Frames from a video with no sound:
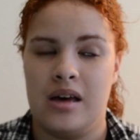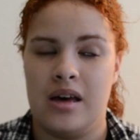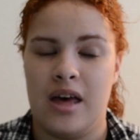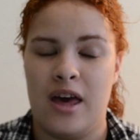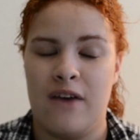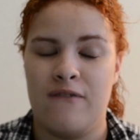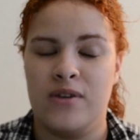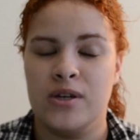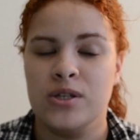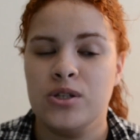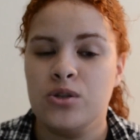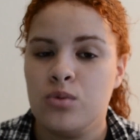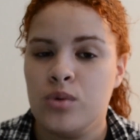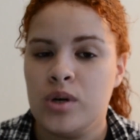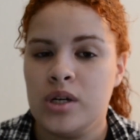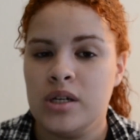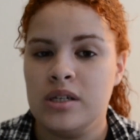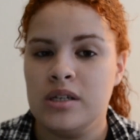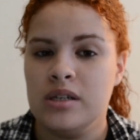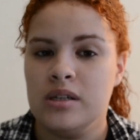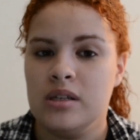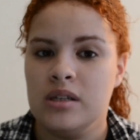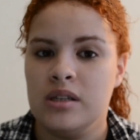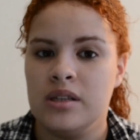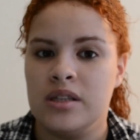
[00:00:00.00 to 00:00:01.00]
if it's
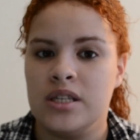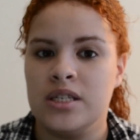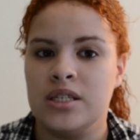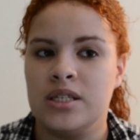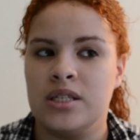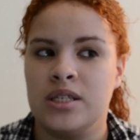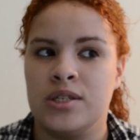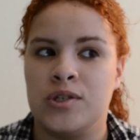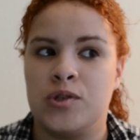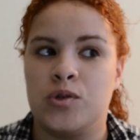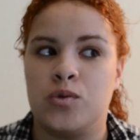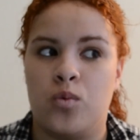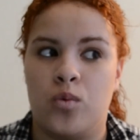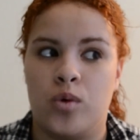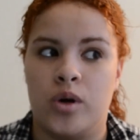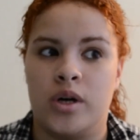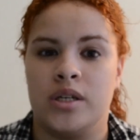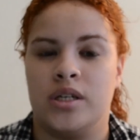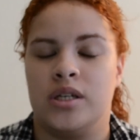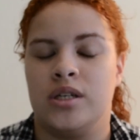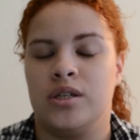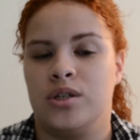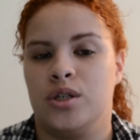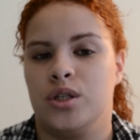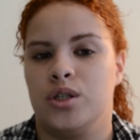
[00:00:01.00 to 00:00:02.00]
this is one
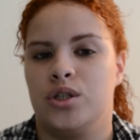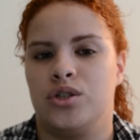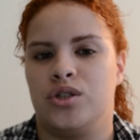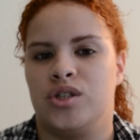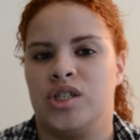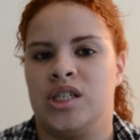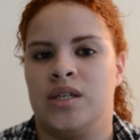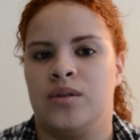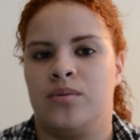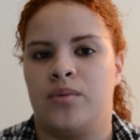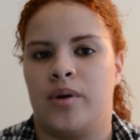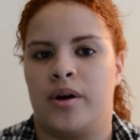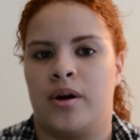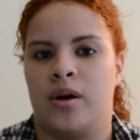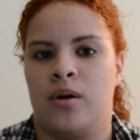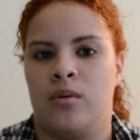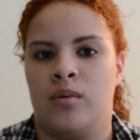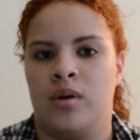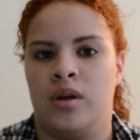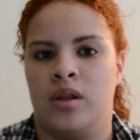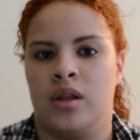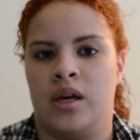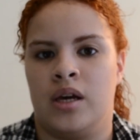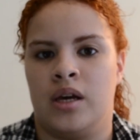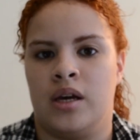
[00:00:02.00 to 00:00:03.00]
industry where it
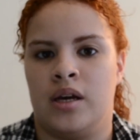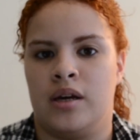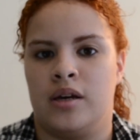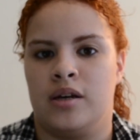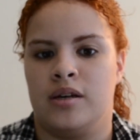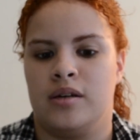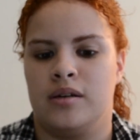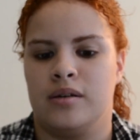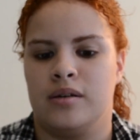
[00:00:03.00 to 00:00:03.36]
really